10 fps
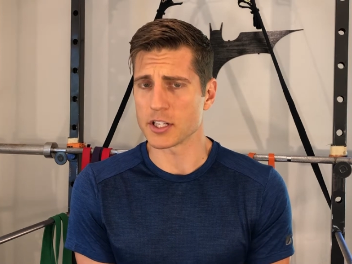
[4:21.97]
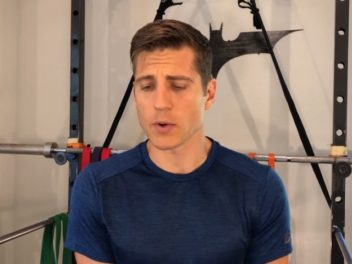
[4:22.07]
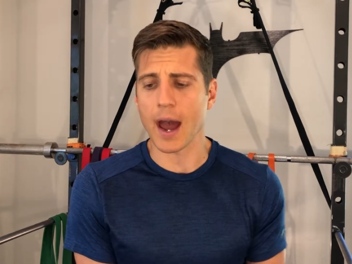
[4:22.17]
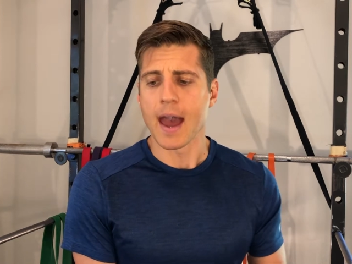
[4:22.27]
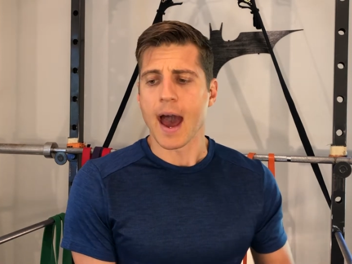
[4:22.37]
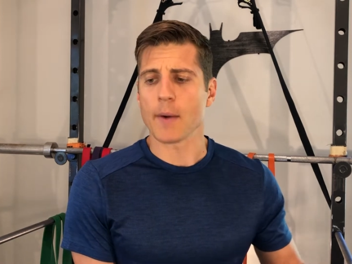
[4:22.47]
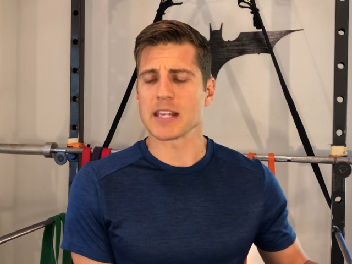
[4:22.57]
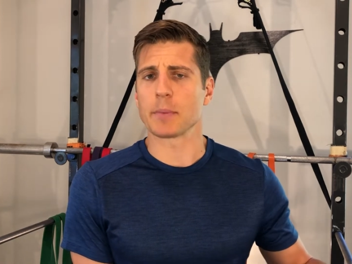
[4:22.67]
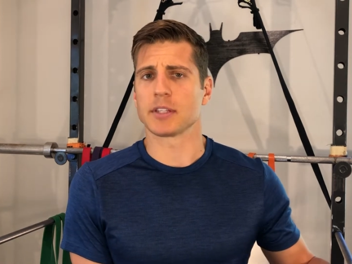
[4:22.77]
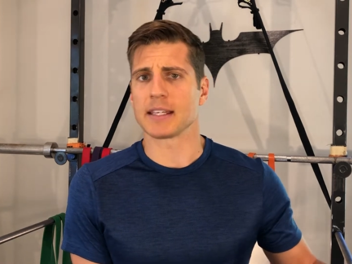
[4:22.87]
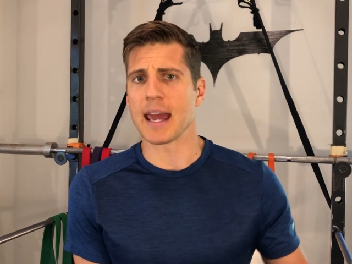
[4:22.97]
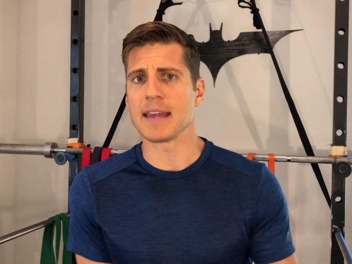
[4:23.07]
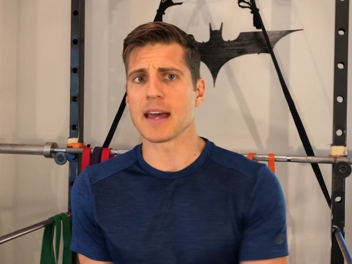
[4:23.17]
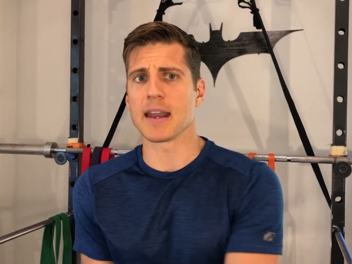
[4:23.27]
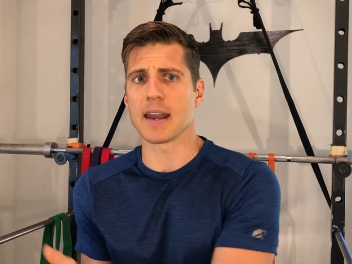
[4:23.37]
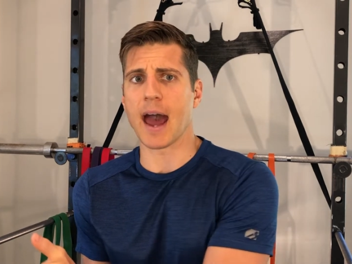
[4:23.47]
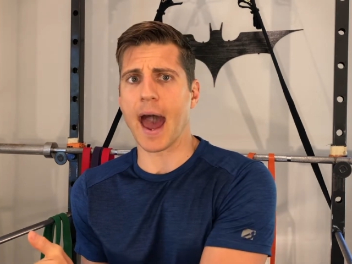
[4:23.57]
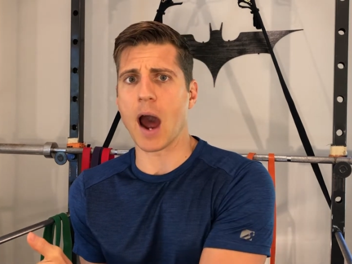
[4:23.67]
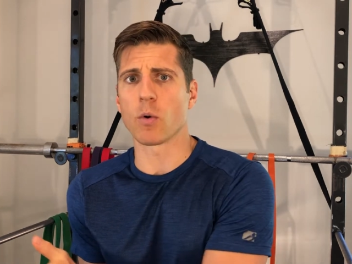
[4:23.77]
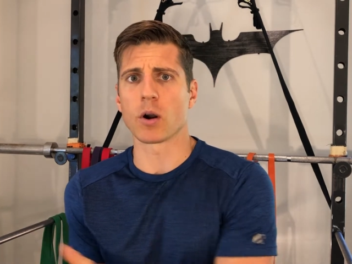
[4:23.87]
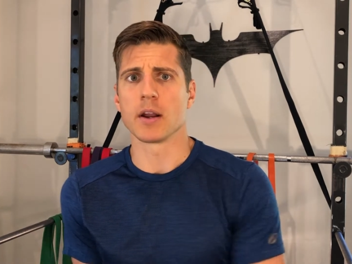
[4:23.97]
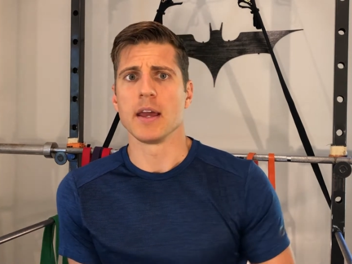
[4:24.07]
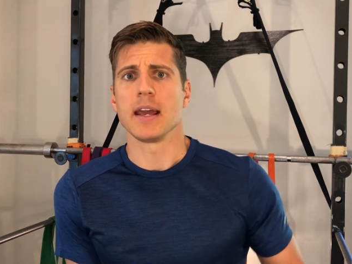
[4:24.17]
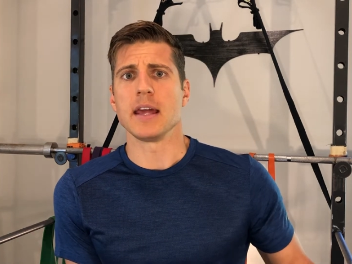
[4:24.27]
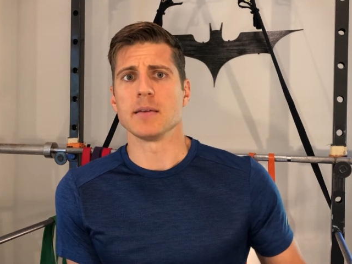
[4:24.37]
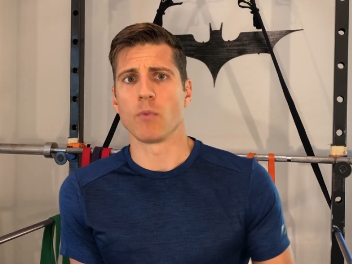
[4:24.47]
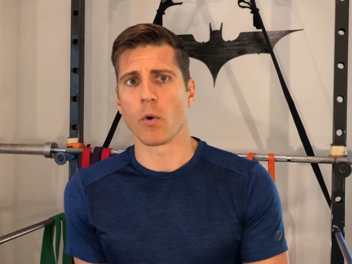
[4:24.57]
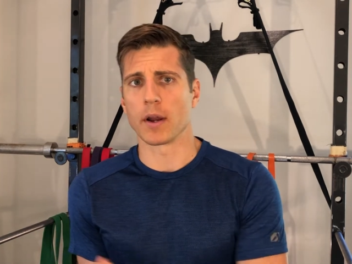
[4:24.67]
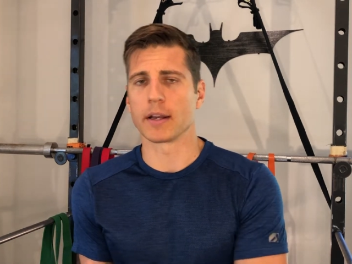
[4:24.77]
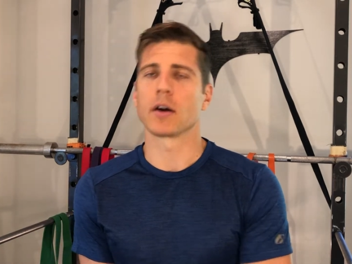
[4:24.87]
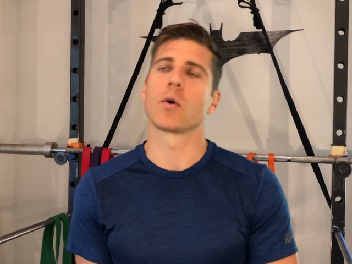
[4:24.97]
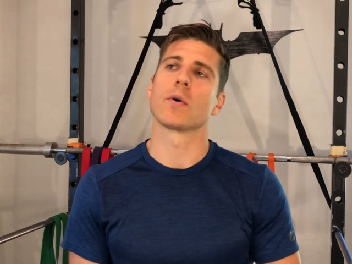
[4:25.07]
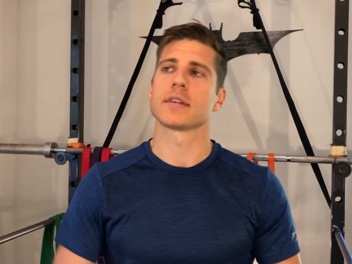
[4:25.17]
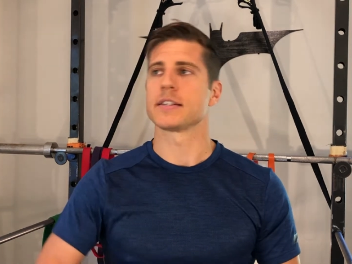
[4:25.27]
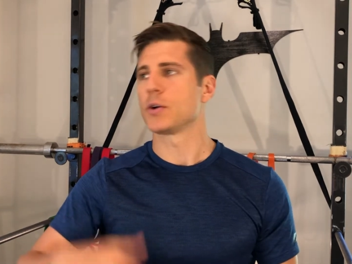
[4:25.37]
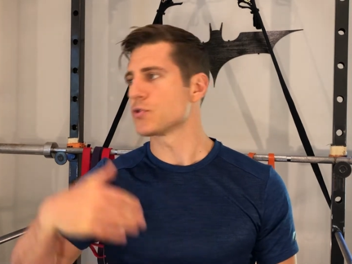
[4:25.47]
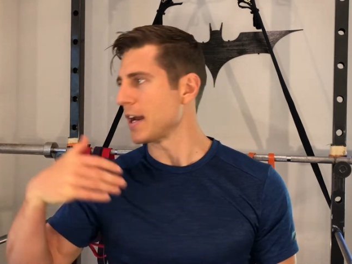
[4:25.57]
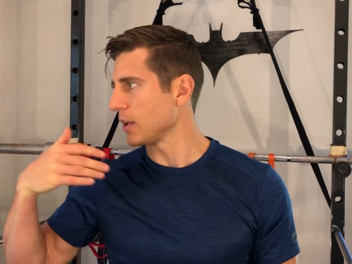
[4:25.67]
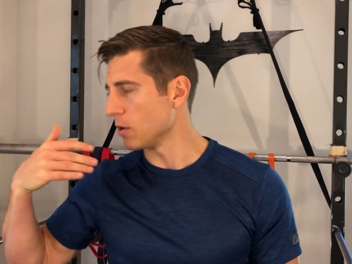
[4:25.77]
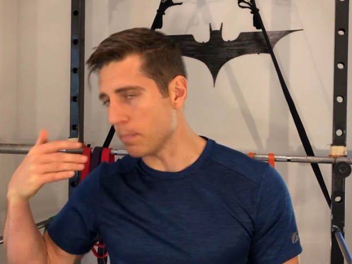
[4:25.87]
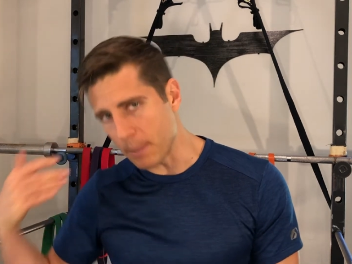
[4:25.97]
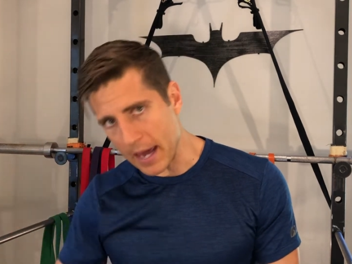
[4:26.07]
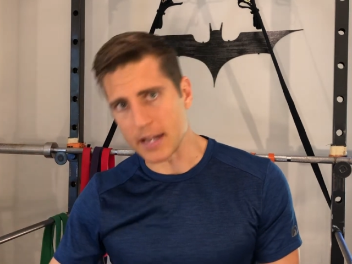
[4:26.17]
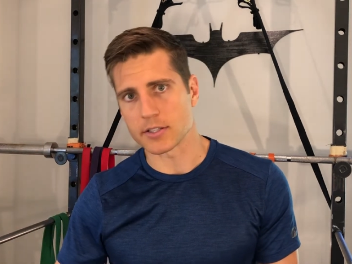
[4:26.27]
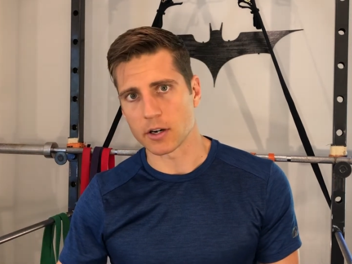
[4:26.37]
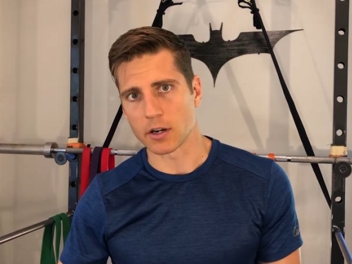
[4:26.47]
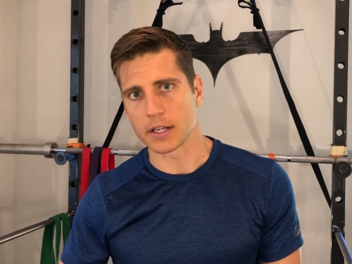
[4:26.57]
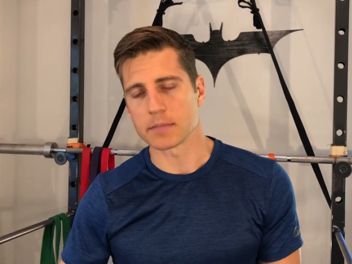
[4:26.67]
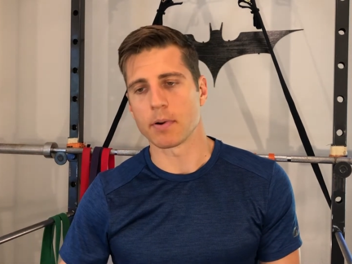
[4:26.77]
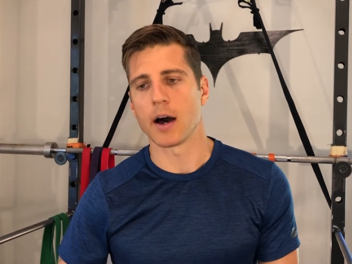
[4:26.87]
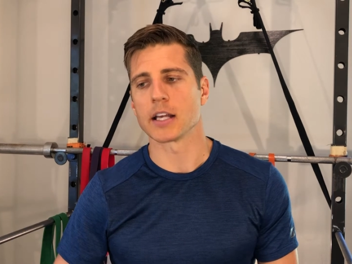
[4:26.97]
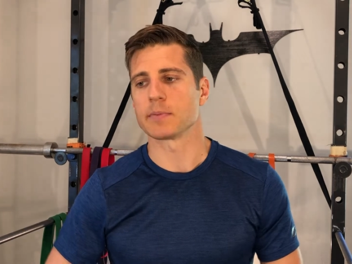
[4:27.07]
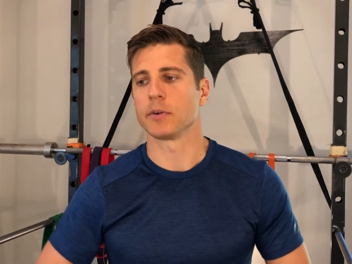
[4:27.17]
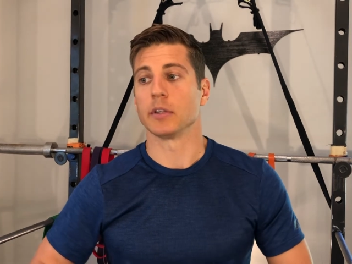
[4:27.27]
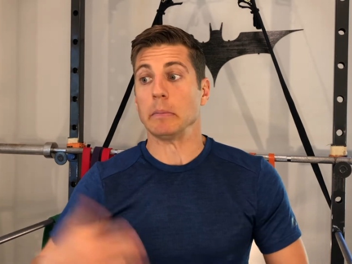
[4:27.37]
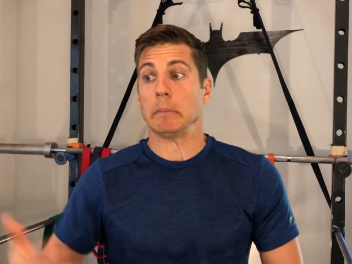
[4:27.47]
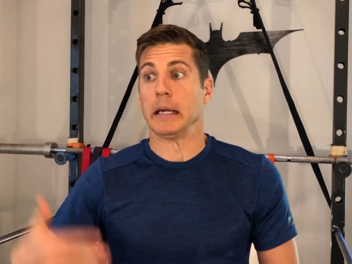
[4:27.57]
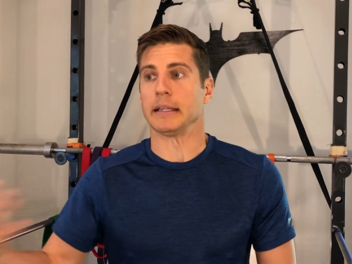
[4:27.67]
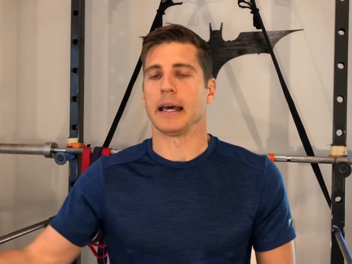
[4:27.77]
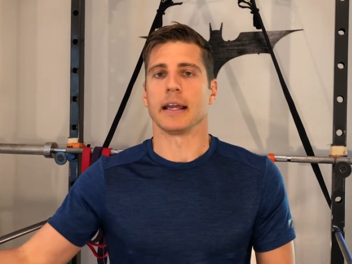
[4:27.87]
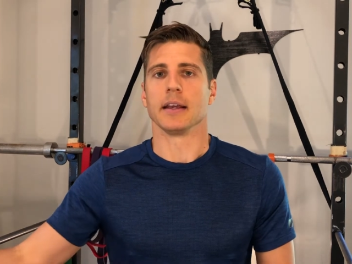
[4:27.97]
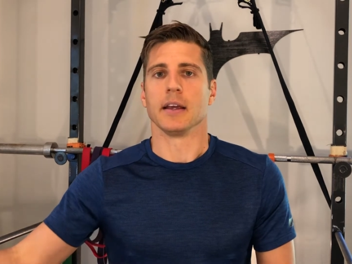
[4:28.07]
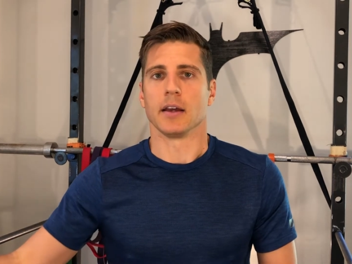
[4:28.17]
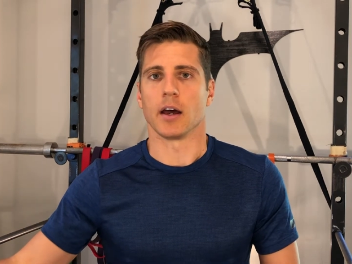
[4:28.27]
So I was able to gain that hour in the morning. Of course, I still try to go to bed as early as possible to make that